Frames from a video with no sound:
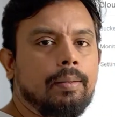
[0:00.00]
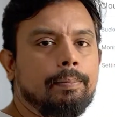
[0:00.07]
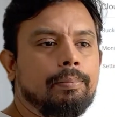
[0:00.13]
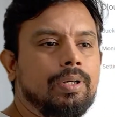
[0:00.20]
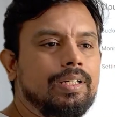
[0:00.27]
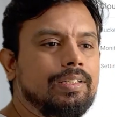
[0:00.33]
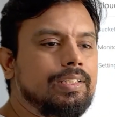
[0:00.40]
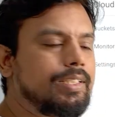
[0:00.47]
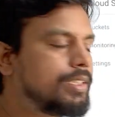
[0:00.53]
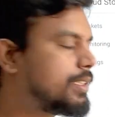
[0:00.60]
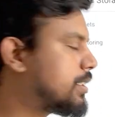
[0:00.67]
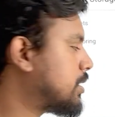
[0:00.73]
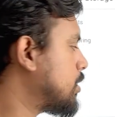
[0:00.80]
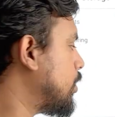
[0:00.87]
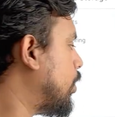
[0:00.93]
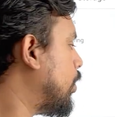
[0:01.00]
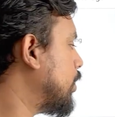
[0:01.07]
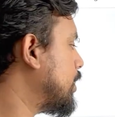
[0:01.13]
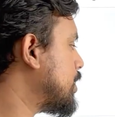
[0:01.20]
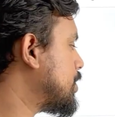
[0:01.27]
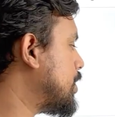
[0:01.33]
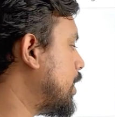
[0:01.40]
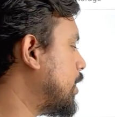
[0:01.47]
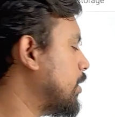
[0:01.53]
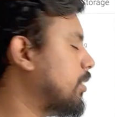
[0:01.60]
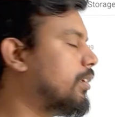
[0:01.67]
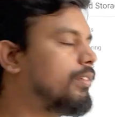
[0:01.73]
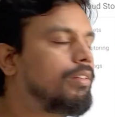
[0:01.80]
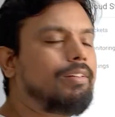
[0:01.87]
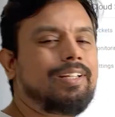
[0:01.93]
but on this
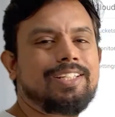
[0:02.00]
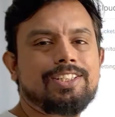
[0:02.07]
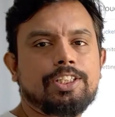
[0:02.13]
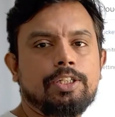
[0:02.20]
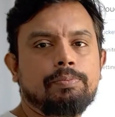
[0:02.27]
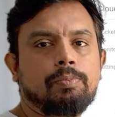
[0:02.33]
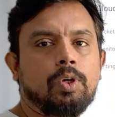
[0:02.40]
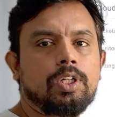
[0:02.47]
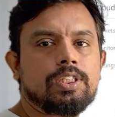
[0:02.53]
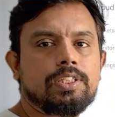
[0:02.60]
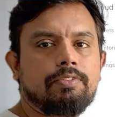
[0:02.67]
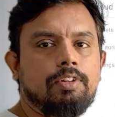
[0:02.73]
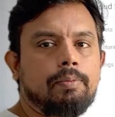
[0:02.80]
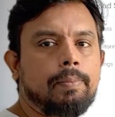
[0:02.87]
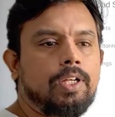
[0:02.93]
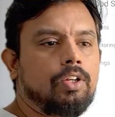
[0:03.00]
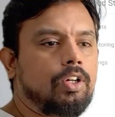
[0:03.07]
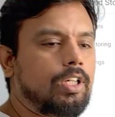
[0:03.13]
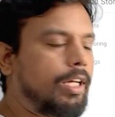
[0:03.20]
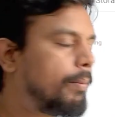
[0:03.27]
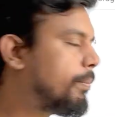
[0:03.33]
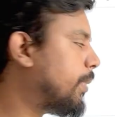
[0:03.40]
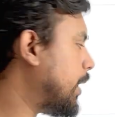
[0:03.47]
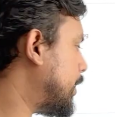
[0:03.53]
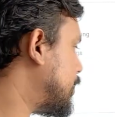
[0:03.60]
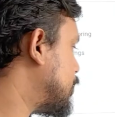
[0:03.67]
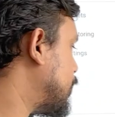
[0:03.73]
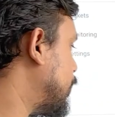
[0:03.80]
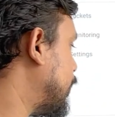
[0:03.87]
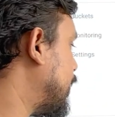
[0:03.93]
data the retention policy will be not applied.
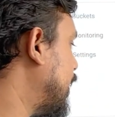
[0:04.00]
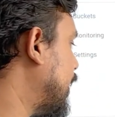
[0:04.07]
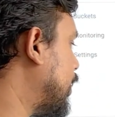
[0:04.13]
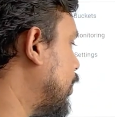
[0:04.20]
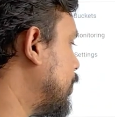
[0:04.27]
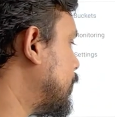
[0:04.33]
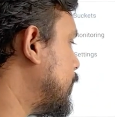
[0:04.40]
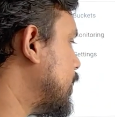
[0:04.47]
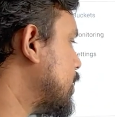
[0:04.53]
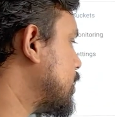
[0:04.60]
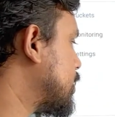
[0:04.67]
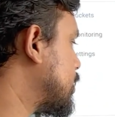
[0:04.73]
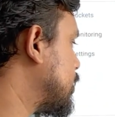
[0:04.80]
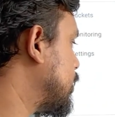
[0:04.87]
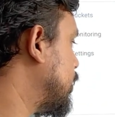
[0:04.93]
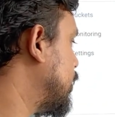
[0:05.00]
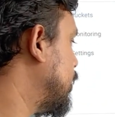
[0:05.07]
So you click onto this,